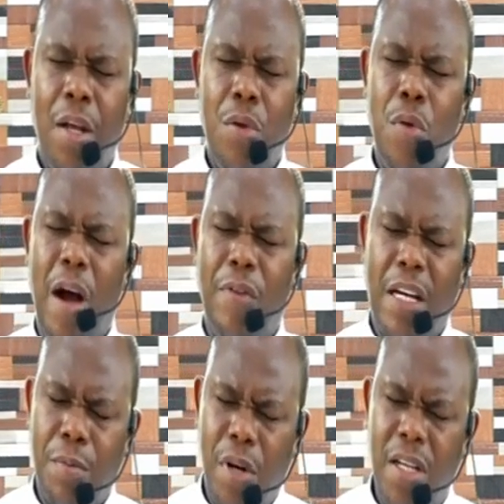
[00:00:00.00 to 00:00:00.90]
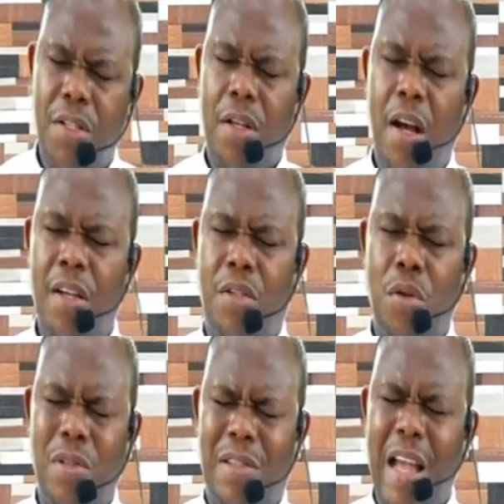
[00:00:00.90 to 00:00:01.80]
You have admonished us
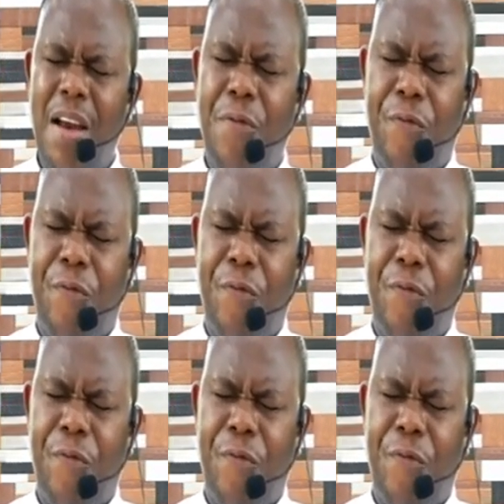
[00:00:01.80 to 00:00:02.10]
to stand